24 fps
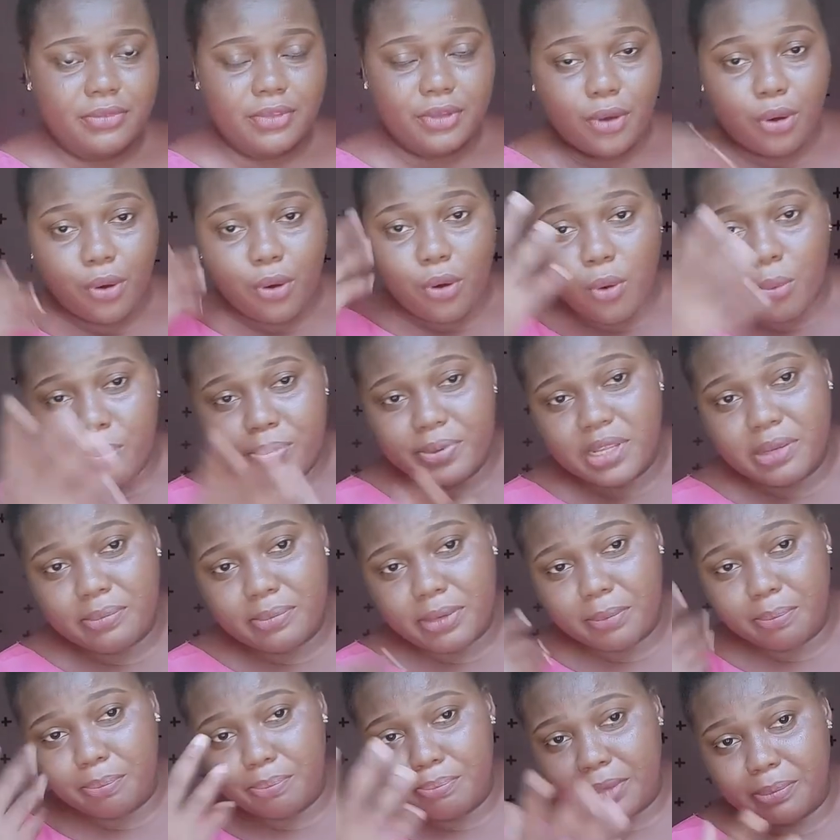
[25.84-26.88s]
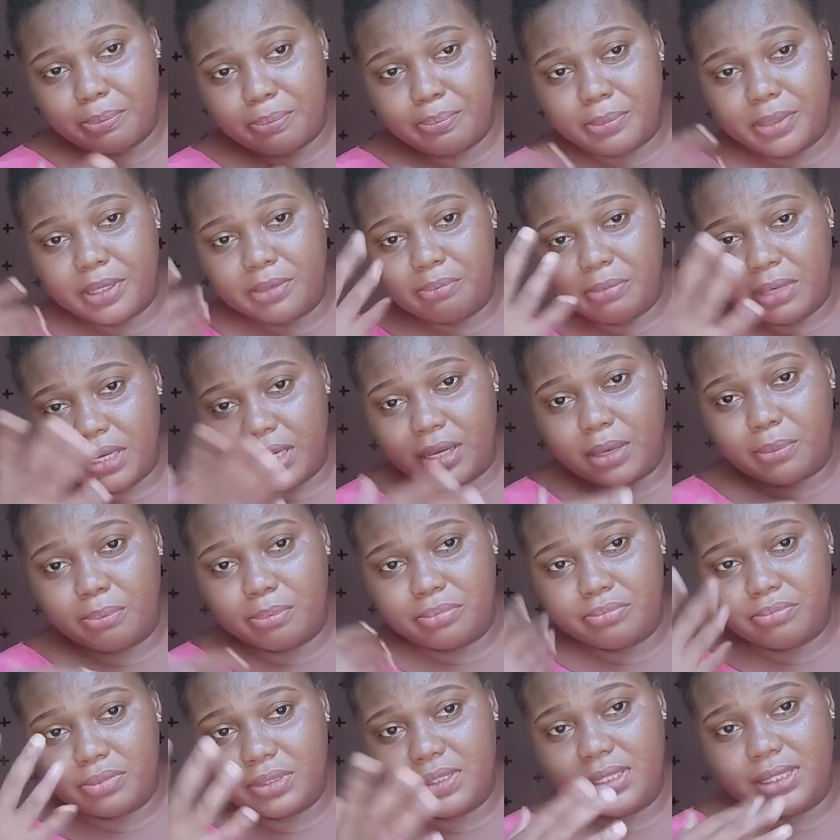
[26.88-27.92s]
Hope that my makeup
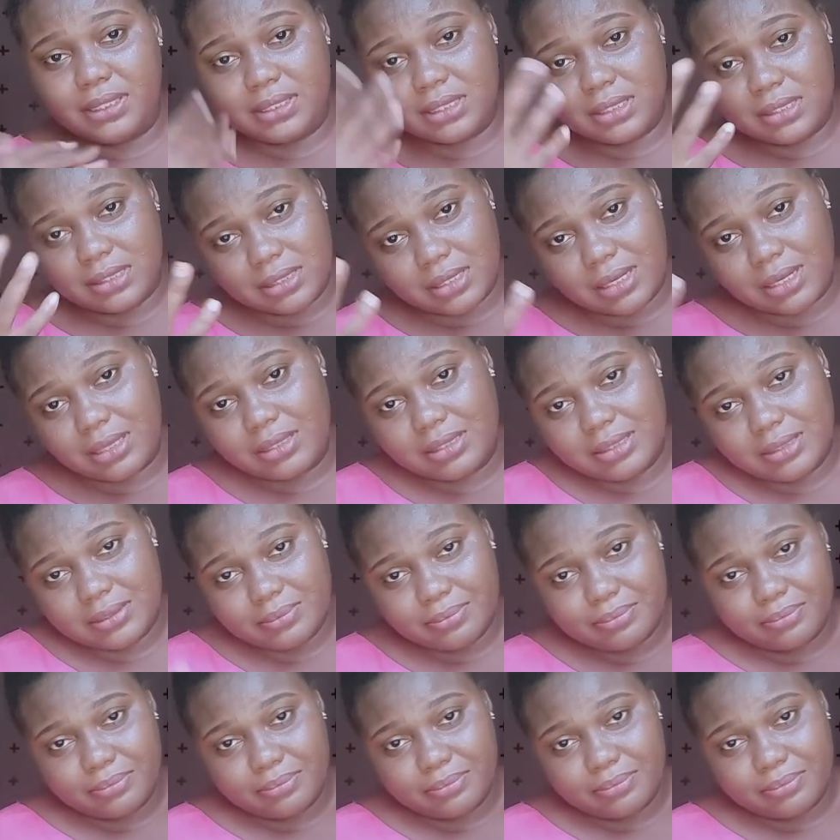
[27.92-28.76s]
stays intact.